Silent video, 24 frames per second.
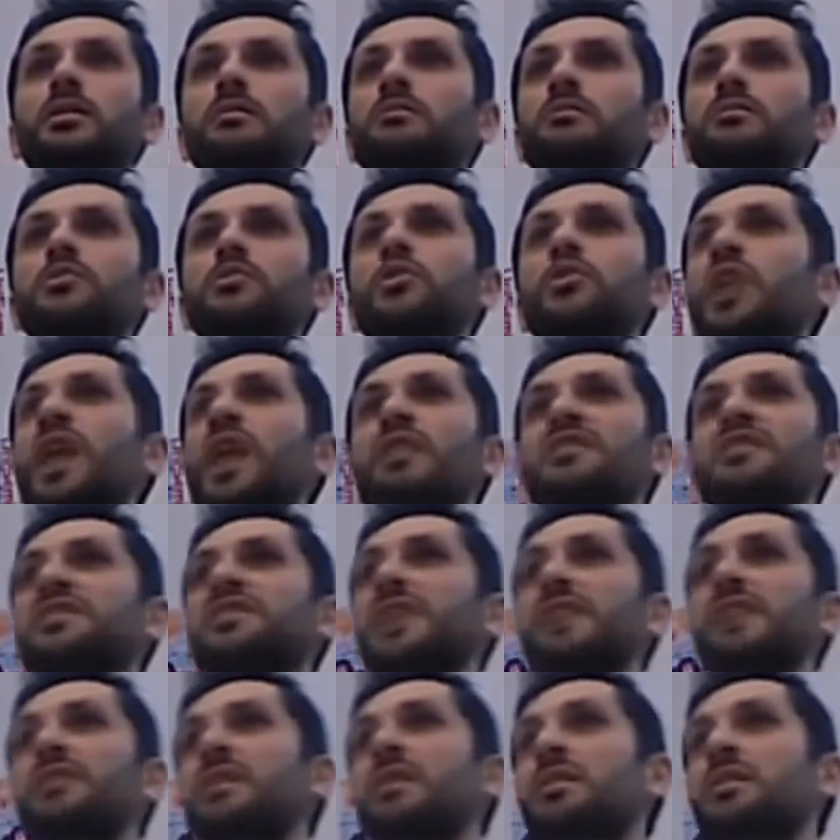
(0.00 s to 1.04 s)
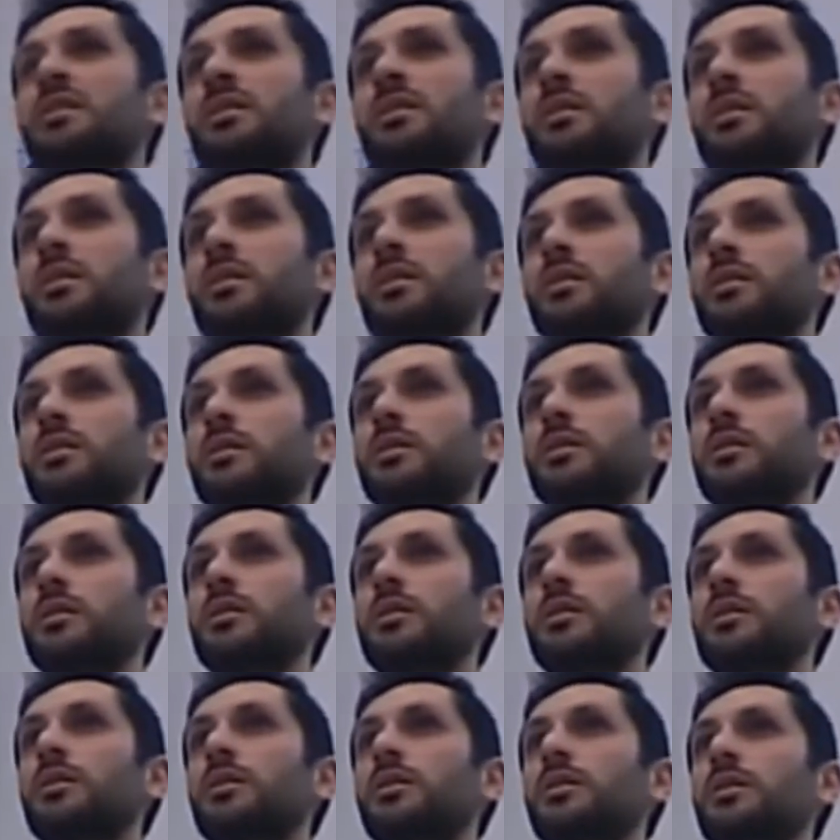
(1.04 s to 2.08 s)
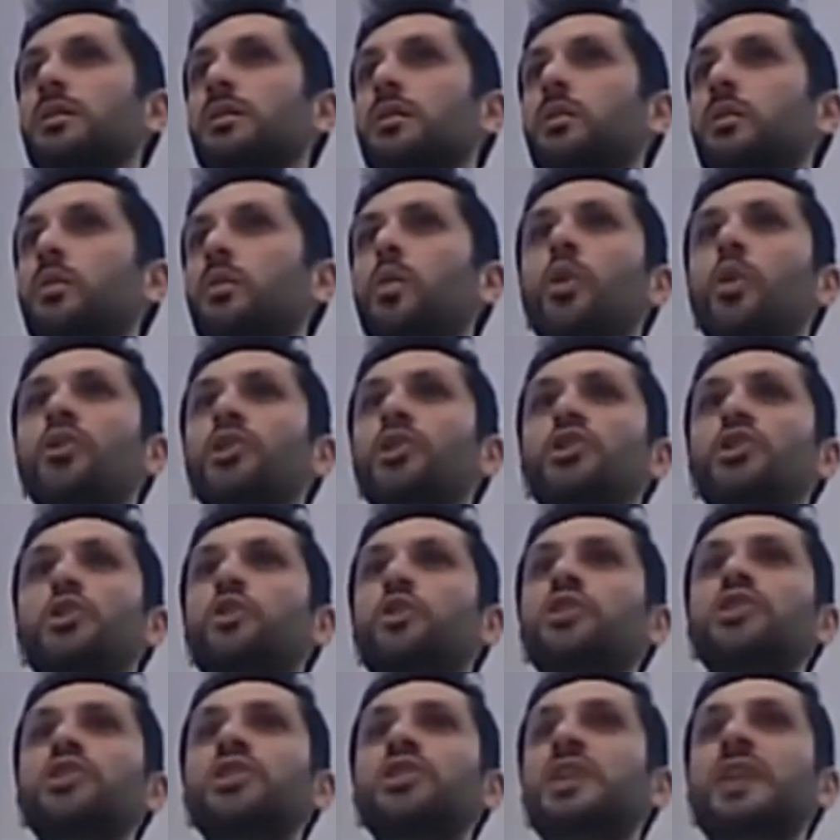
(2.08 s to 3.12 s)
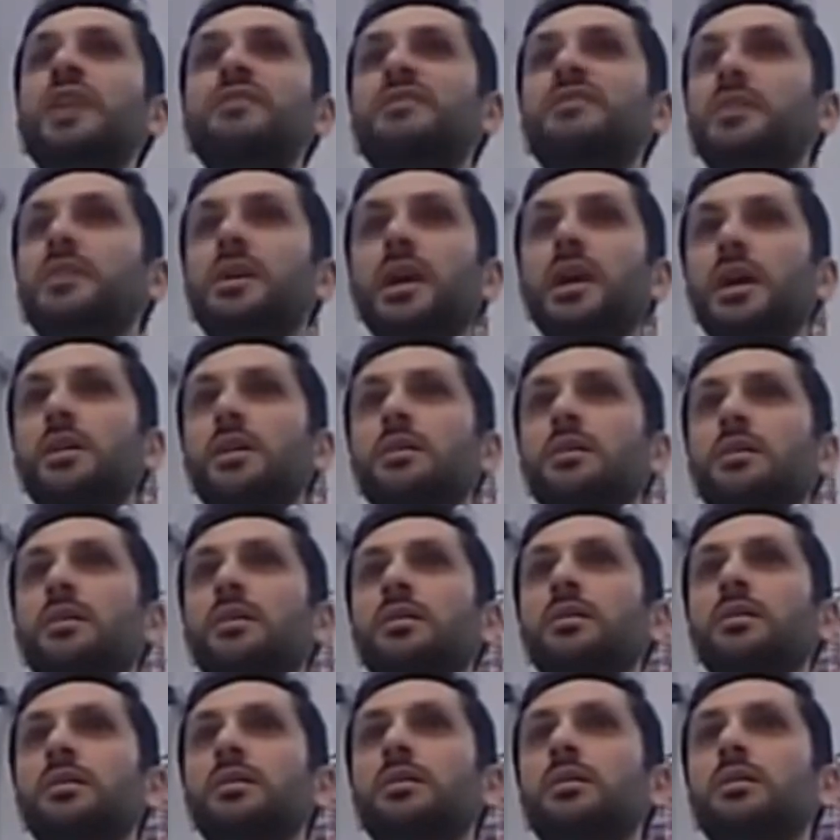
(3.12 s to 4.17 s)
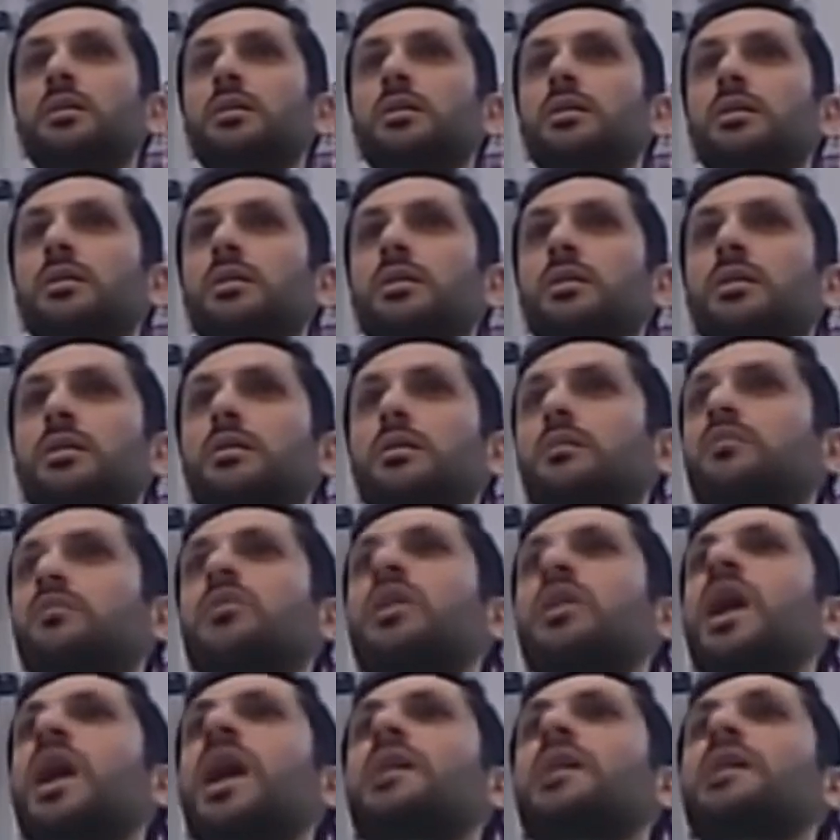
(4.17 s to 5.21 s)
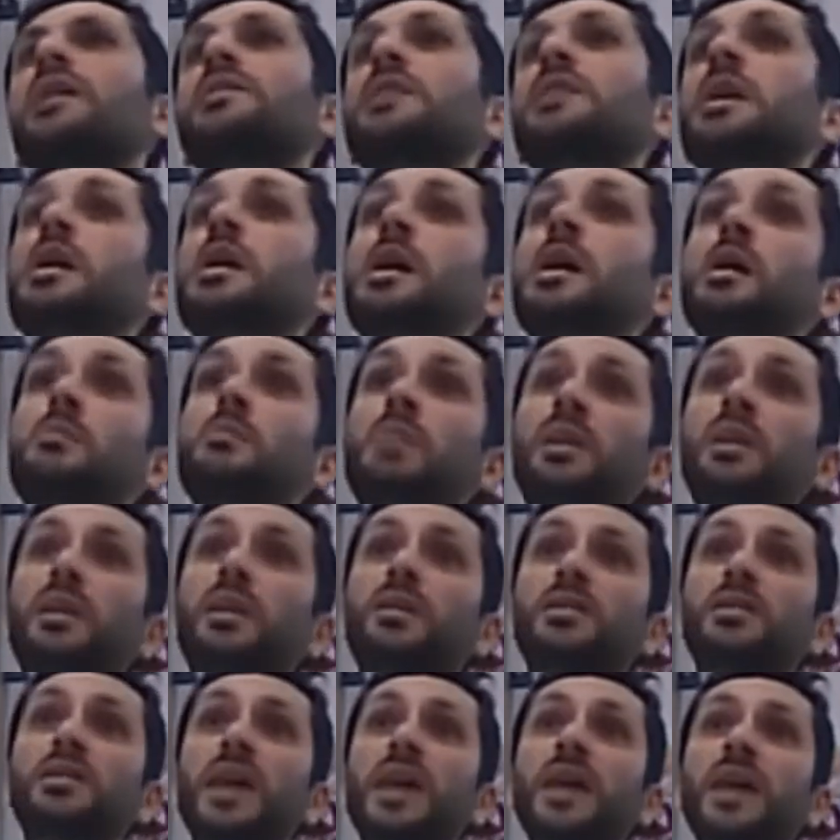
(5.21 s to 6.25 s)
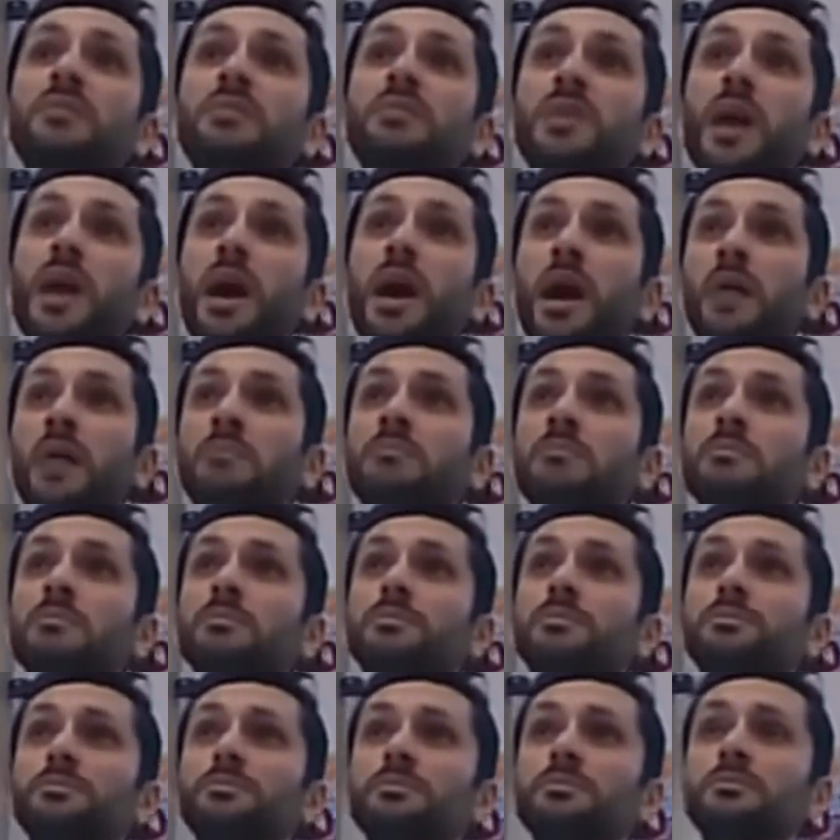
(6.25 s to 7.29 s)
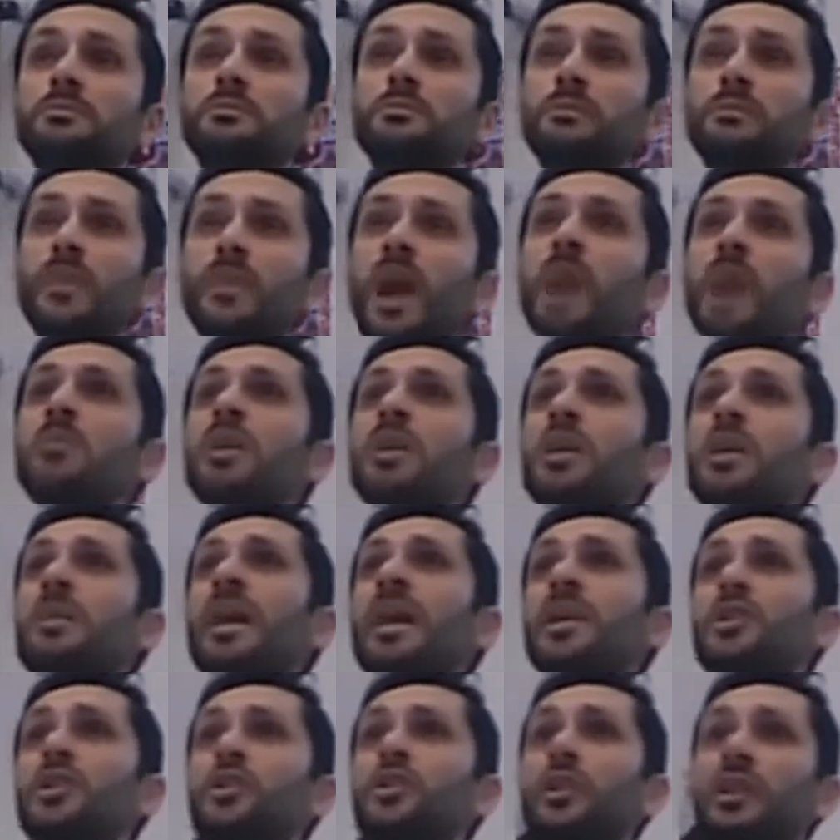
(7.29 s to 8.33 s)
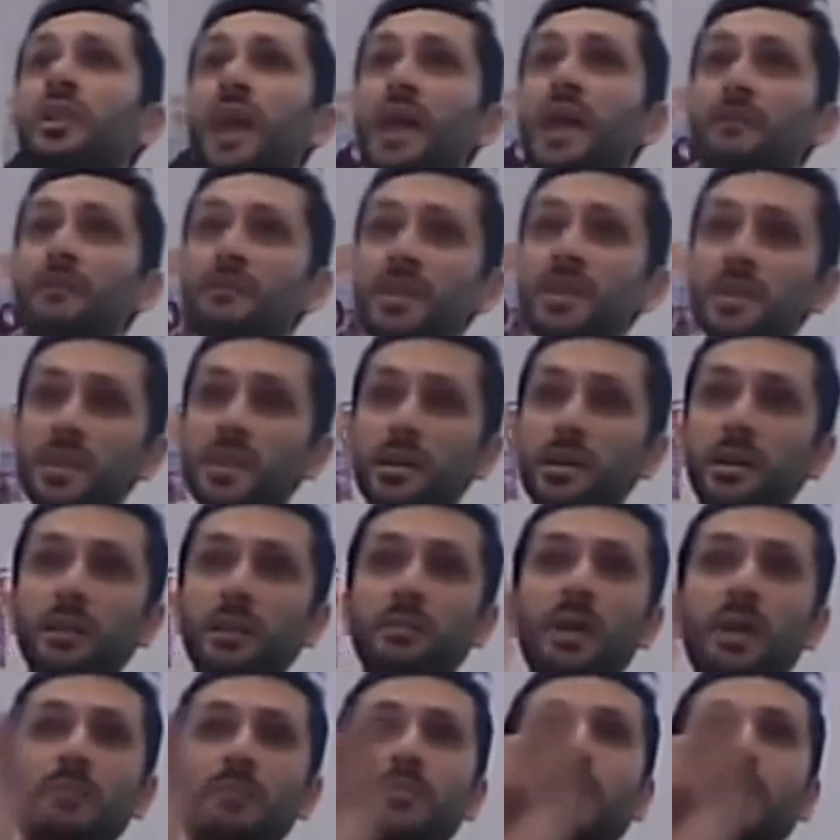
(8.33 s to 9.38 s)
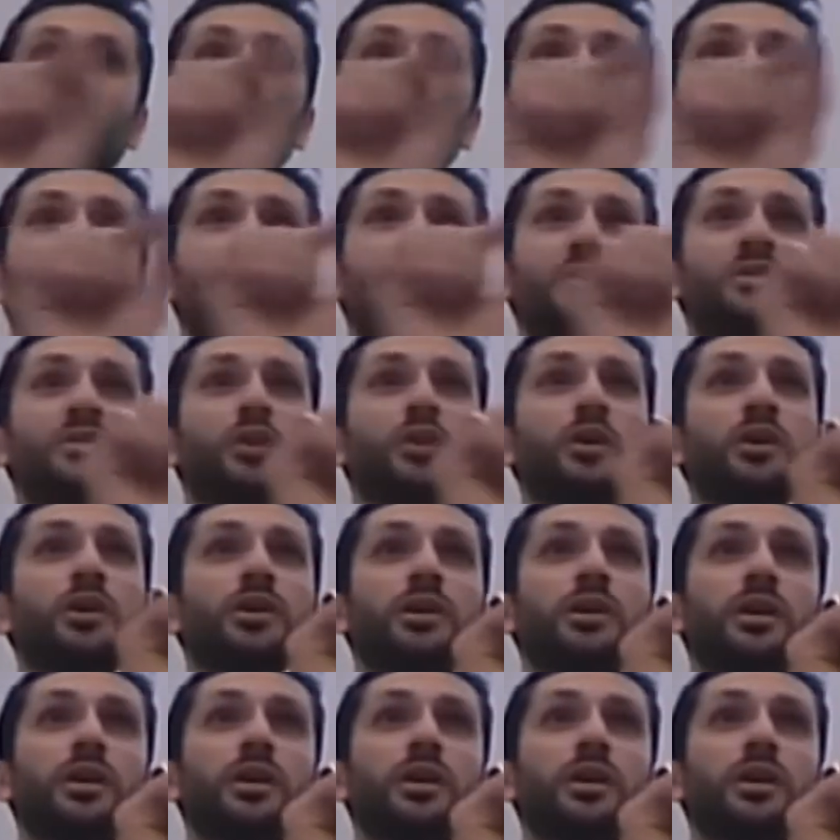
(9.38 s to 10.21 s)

July the 7th, water shortage in Africa, regardless. But at the same time, I'm going to make sure that every single member of APSOC